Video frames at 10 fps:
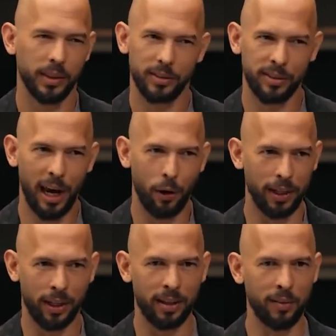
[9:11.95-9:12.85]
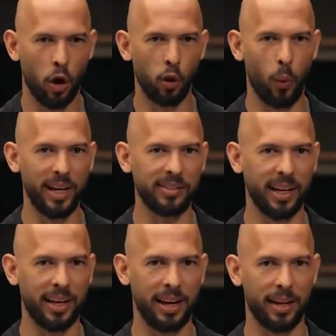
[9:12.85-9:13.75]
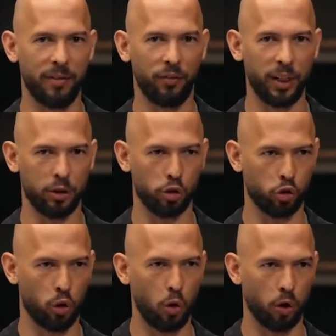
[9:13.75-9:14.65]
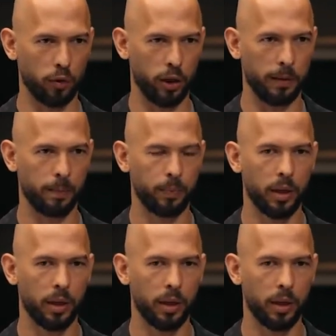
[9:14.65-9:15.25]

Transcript: Scary. Like, think of all the ways they can inflict control over it.